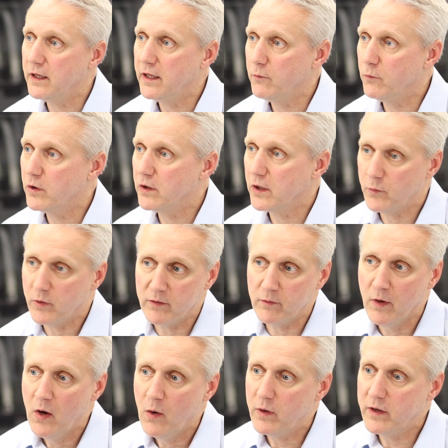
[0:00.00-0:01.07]
It really,
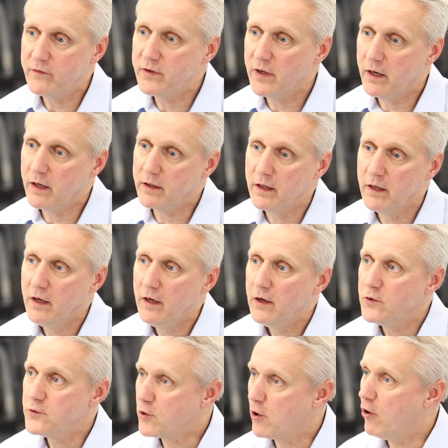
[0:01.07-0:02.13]
we've done
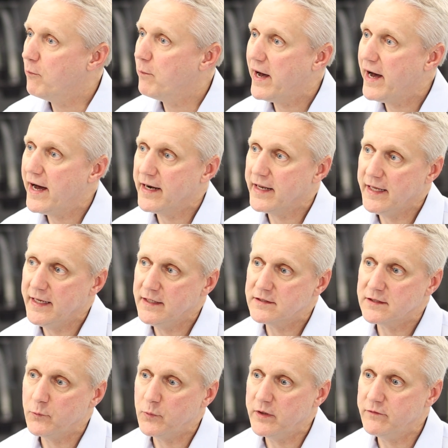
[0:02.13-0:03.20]
drone bodies,
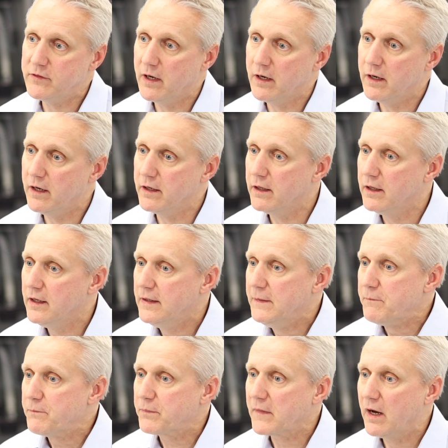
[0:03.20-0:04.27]
we've done
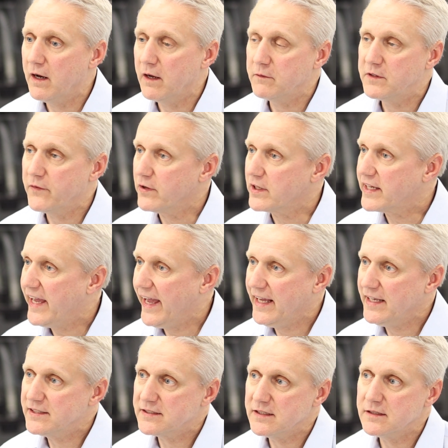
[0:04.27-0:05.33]
different
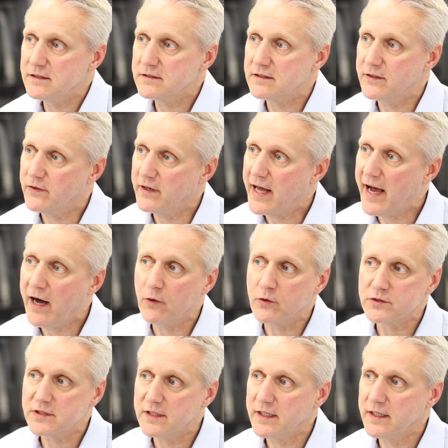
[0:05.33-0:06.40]
cases, different
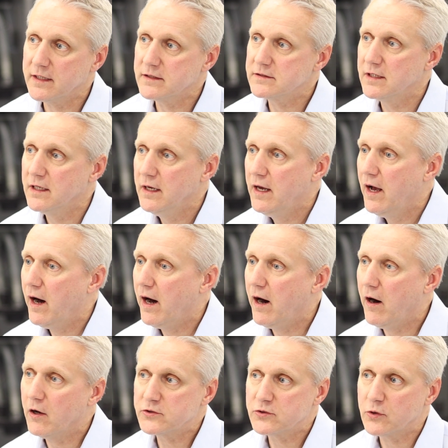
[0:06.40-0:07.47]
housings,
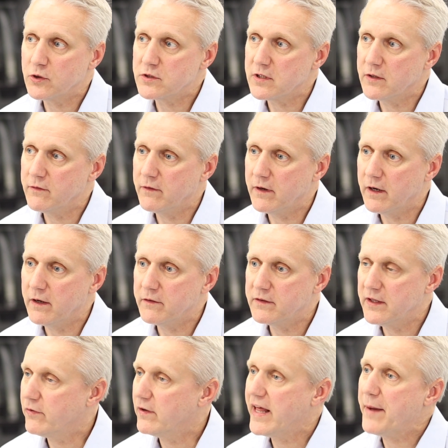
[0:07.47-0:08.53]
all sorts of
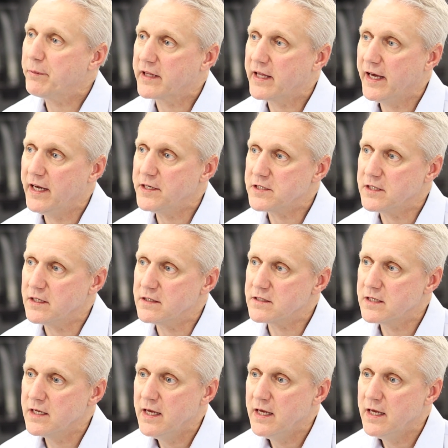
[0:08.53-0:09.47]
different applications.